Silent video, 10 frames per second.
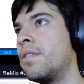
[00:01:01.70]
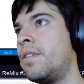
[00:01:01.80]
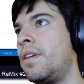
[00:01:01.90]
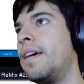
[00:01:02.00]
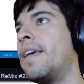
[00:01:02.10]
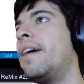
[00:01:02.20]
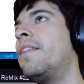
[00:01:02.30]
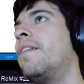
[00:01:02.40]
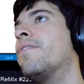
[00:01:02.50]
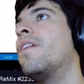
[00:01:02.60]
Yeah, count
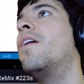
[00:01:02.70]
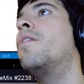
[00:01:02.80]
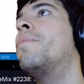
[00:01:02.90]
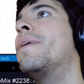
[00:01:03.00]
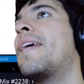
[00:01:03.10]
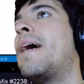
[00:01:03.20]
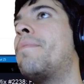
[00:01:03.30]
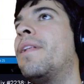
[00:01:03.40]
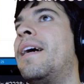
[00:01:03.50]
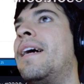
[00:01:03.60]
levels. Oh, but it's
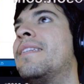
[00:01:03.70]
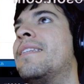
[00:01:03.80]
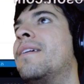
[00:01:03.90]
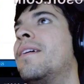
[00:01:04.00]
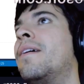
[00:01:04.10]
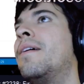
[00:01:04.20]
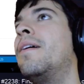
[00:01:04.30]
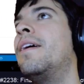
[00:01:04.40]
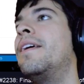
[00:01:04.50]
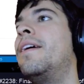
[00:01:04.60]
capitalized.
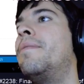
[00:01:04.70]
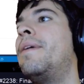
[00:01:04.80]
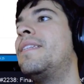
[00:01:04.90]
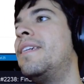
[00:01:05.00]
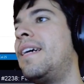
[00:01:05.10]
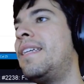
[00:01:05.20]
Yep, I see it. I see